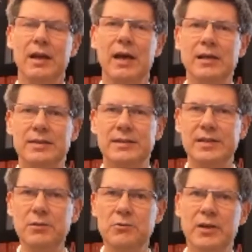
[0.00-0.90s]
as
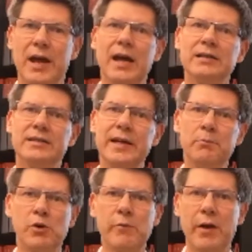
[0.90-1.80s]
soon as they
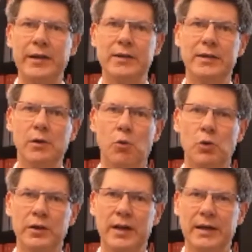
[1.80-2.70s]
prevent the
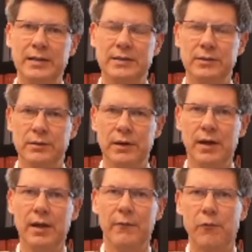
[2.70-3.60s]
organizer
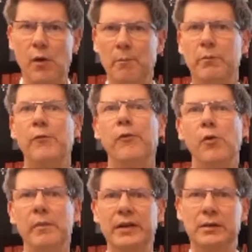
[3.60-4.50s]
from
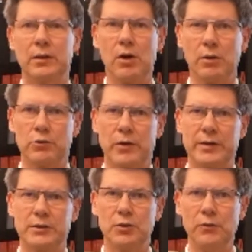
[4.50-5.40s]
performing the
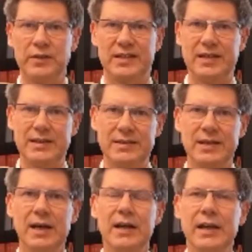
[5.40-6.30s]
contract services,